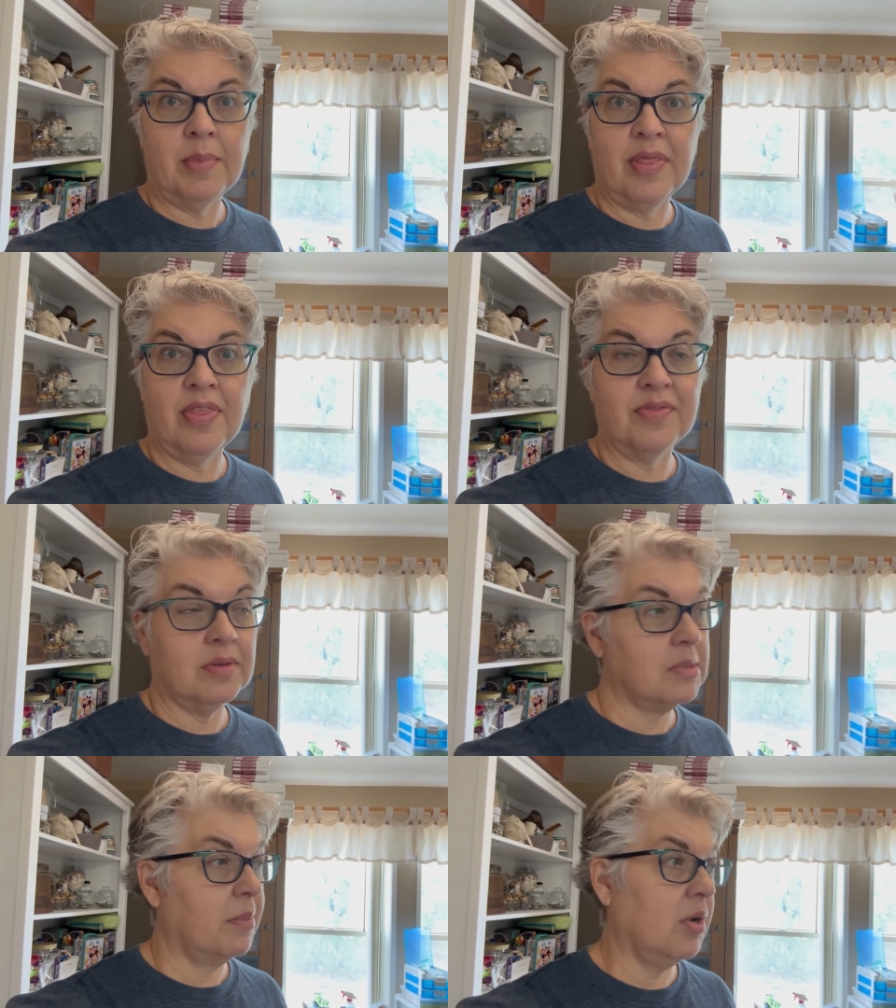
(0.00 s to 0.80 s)
the month of
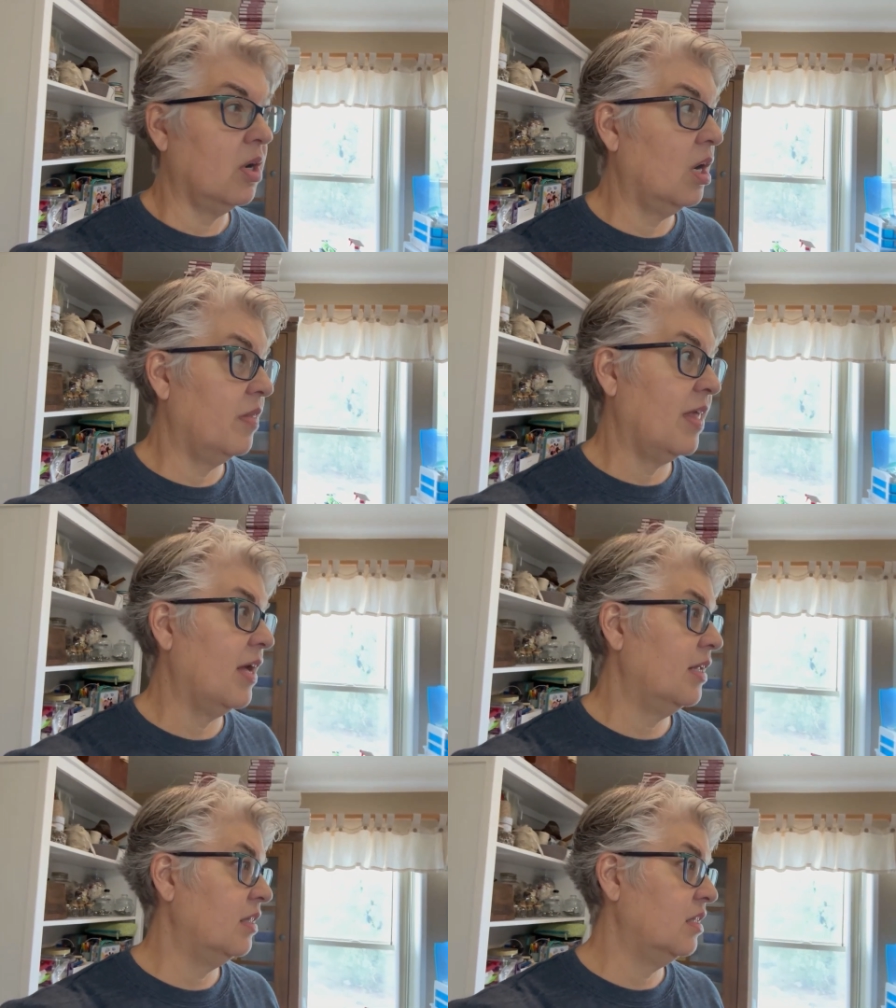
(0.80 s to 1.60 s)
September and
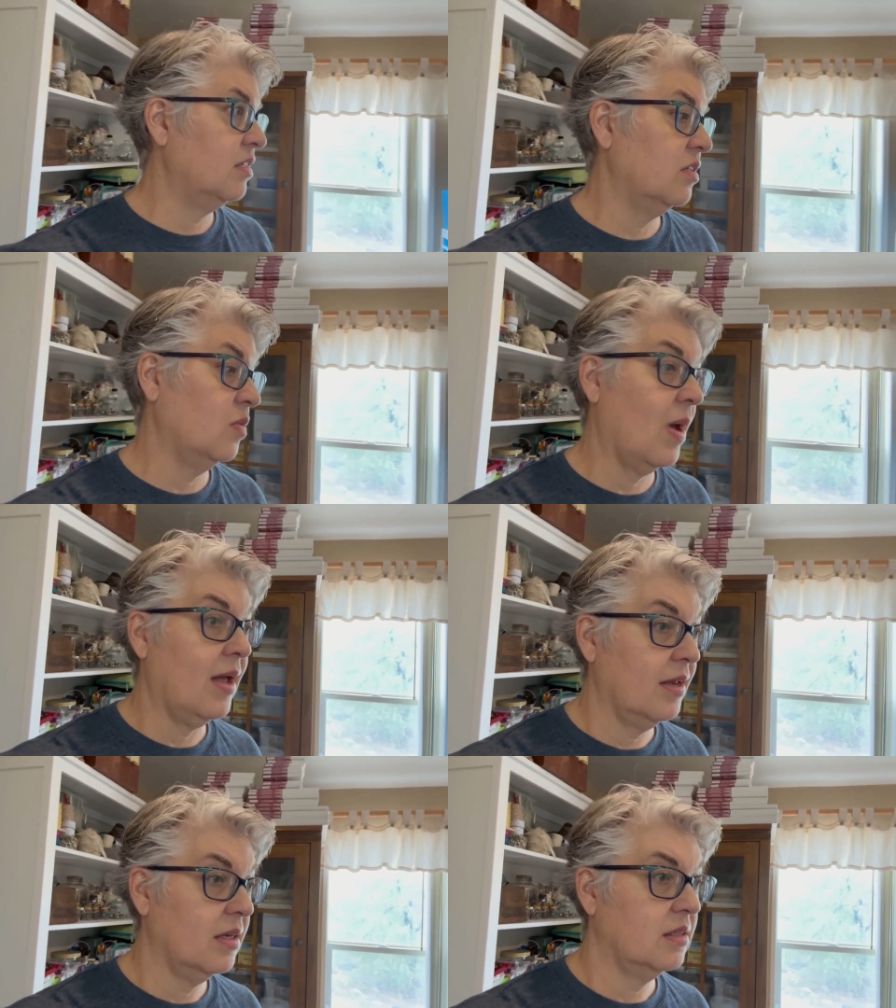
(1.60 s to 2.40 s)
that this is
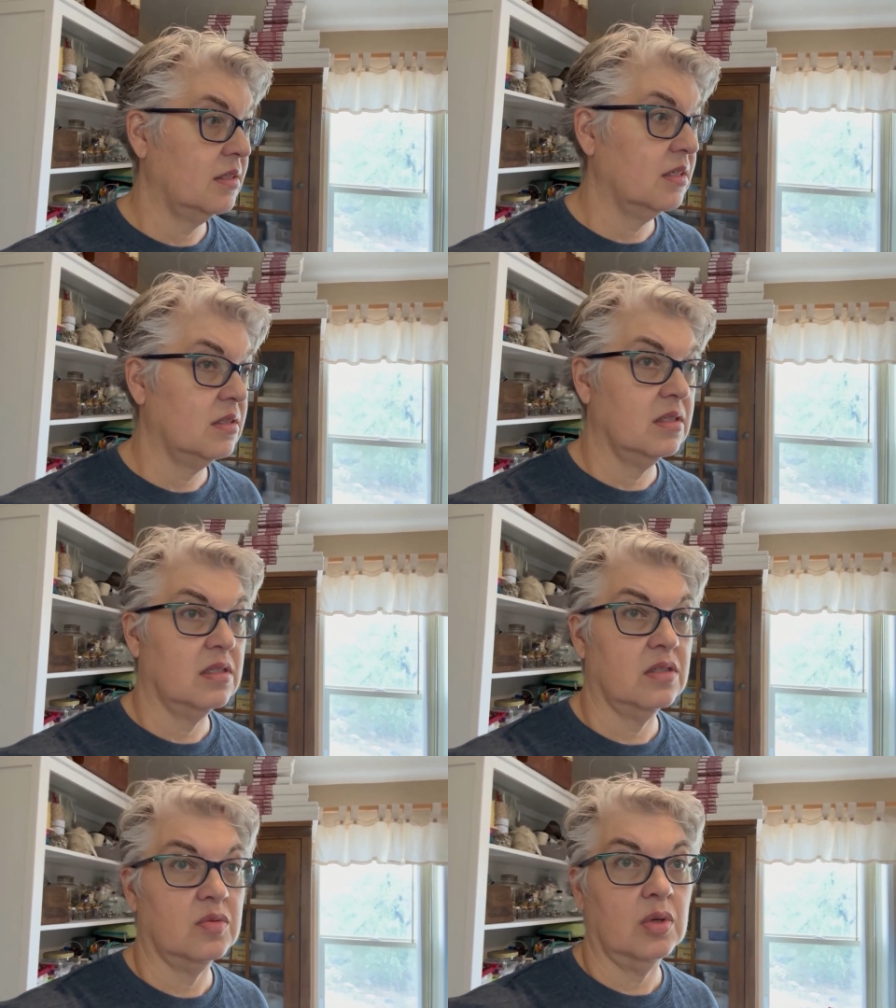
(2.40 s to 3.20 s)
why, is because
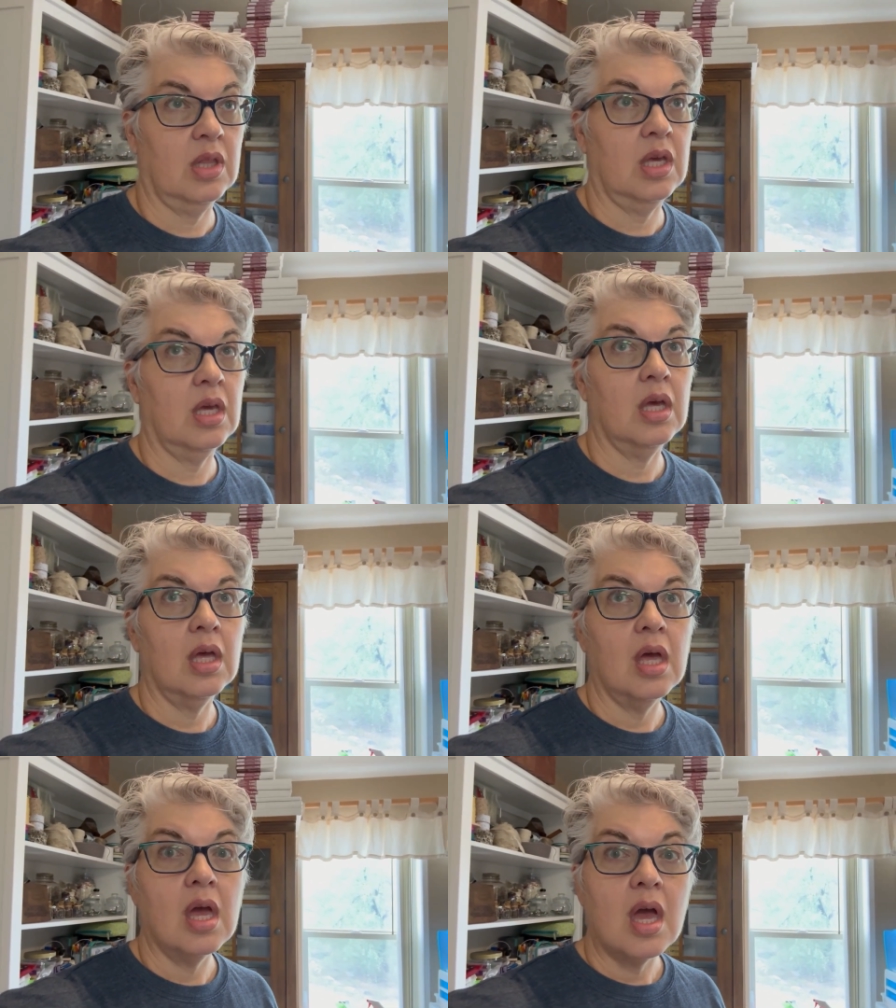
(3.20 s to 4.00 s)
this is really
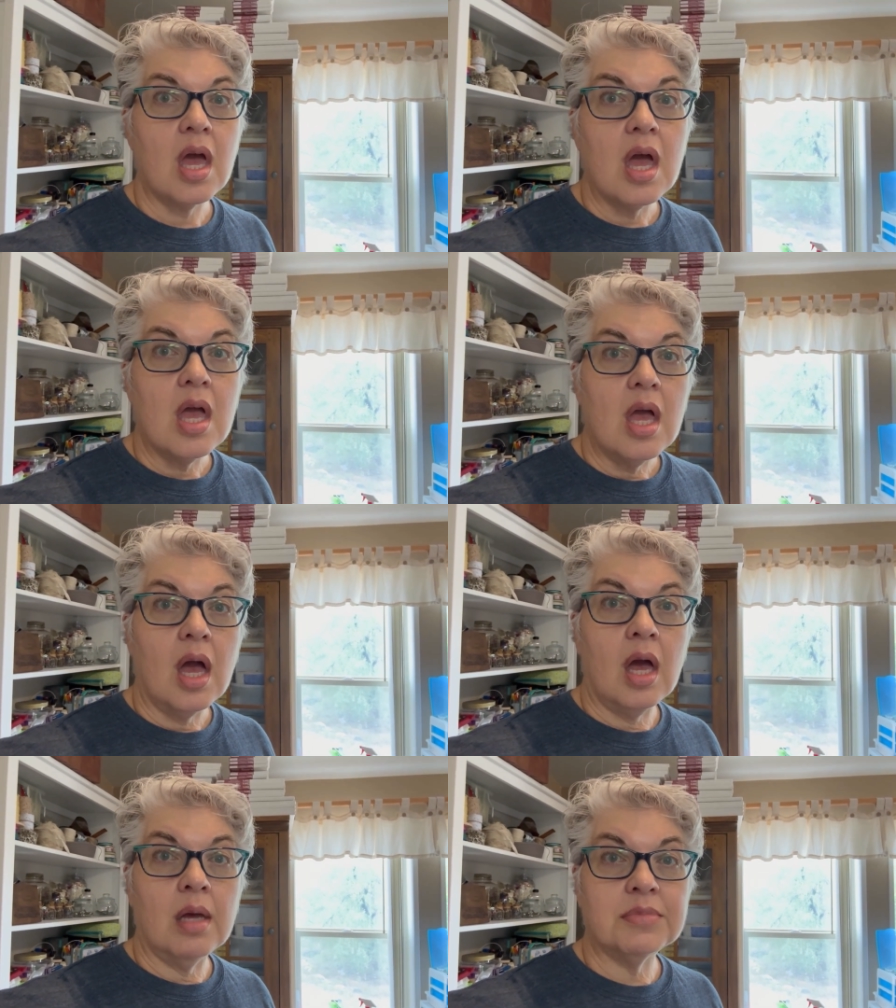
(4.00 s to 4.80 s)

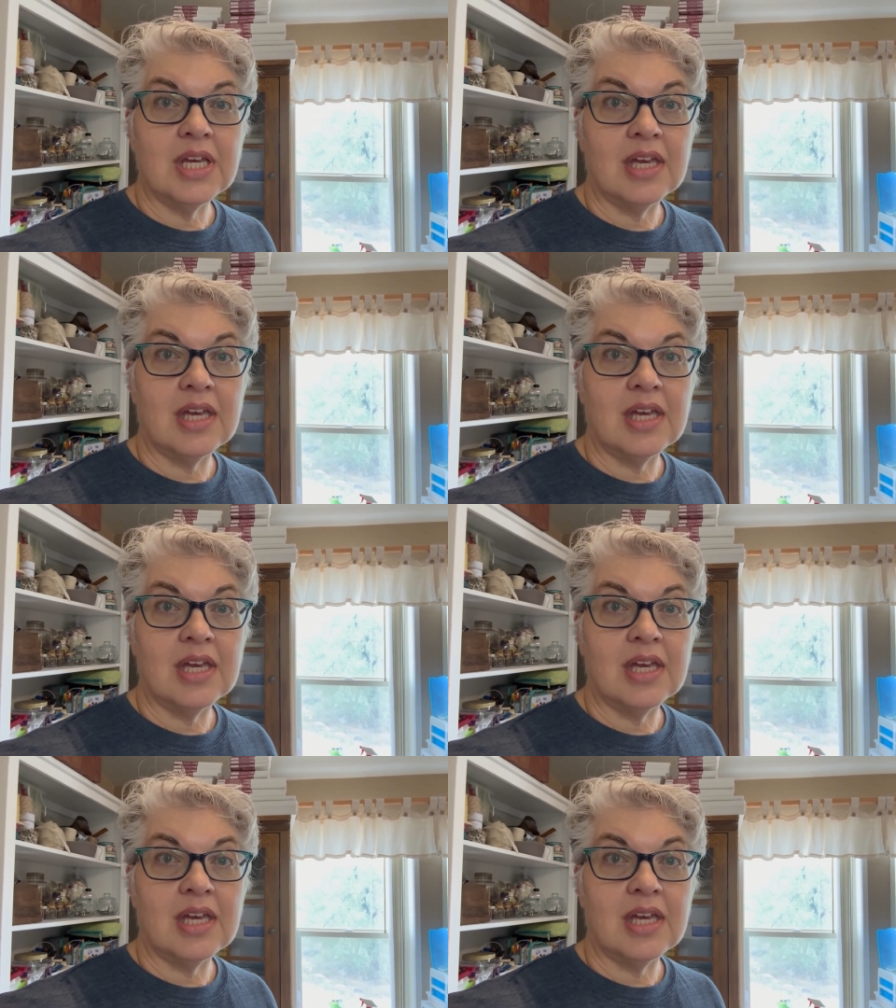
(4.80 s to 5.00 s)
um,